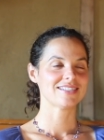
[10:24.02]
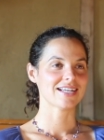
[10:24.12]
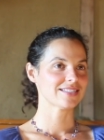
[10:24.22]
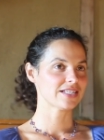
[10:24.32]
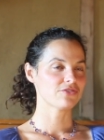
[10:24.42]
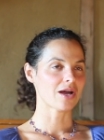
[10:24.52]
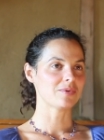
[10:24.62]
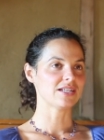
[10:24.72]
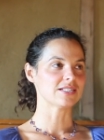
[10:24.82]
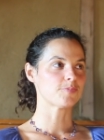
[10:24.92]
Dancing
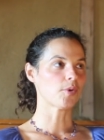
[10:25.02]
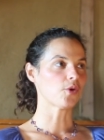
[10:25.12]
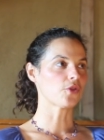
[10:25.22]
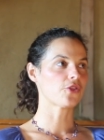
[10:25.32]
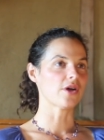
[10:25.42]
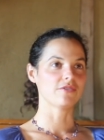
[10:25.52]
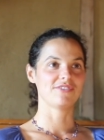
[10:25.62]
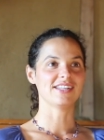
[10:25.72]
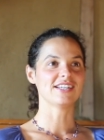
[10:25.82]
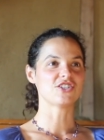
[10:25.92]
Rabbit is both a
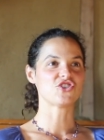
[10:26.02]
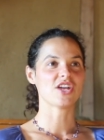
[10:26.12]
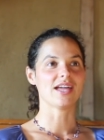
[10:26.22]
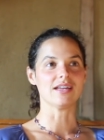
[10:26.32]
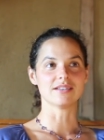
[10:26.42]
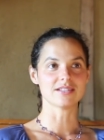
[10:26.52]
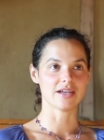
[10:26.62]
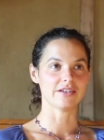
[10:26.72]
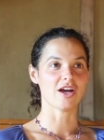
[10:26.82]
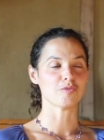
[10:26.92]
village and
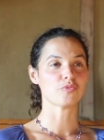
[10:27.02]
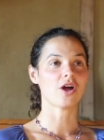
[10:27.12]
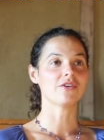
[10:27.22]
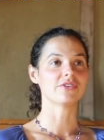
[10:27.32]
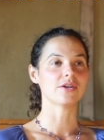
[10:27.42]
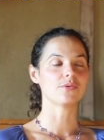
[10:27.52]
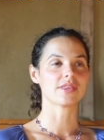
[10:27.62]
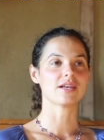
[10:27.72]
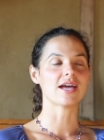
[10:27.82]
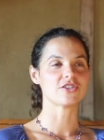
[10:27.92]
a nonprofit
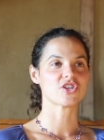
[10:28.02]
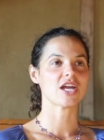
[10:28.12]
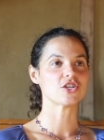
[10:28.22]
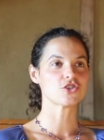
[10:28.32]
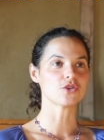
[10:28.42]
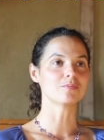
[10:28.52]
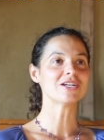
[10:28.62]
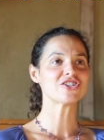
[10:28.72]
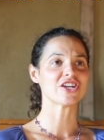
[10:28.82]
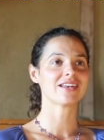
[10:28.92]
with an educational
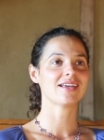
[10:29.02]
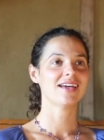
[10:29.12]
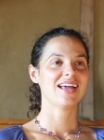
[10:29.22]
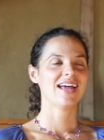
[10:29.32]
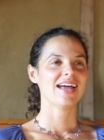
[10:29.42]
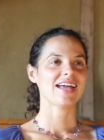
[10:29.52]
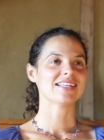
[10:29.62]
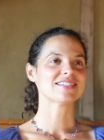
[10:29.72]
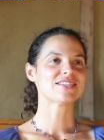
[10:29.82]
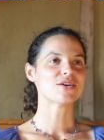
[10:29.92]
mission.
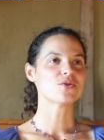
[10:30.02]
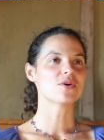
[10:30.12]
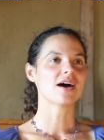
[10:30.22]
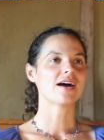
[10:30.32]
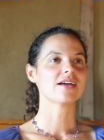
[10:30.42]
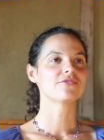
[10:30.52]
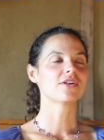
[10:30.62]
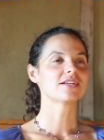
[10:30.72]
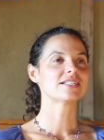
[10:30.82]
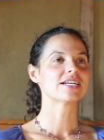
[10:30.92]
And so I
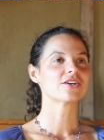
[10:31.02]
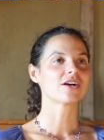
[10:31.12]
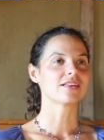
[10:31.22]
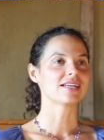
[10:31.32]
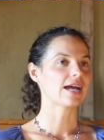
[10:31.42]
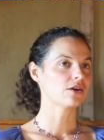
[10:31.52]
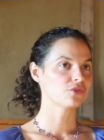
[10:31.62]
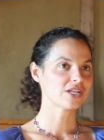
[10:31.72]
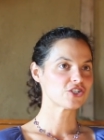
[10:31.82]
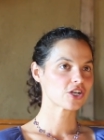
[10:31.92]
volunteer on the
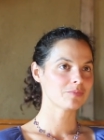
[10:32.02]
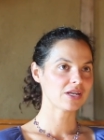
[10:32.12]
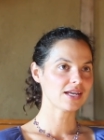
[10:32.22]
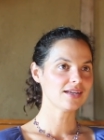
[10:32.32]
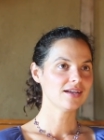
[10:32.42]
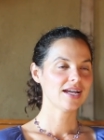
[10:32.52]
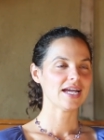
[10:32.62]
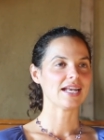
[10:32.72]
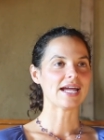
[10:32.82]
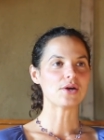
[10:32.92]
outreach committee
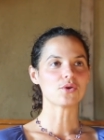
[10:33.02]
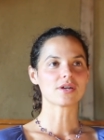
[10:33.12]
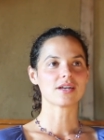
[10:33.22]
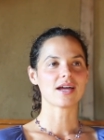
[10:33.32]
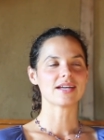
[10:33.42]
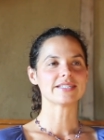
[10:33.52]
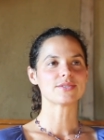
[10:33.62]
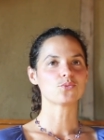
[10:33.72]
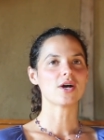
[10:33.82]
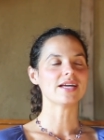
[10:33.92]
and I
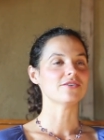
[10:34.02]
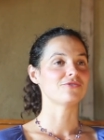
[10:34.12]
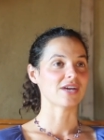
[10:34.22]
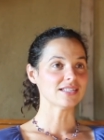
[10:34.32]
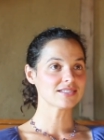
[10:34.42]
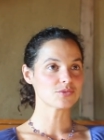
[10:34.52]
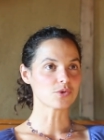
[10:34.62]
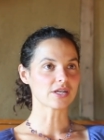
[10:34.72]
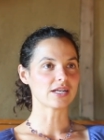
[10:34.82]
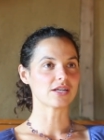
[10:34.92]
organize what events
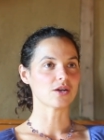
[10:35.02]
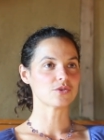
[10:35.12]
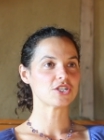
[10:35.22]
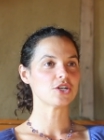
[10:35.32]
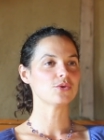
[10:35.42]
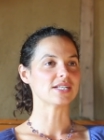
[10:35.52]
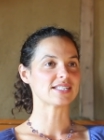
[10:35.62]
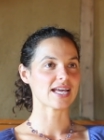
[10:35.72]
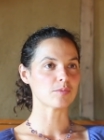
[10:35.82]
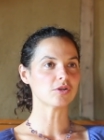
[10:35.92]
we're going to go to and
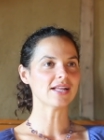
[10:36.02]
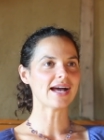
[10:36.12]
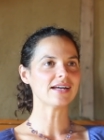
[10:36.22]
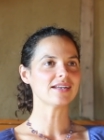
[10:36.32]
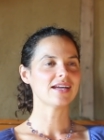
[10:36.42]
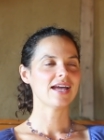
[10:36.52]
table at.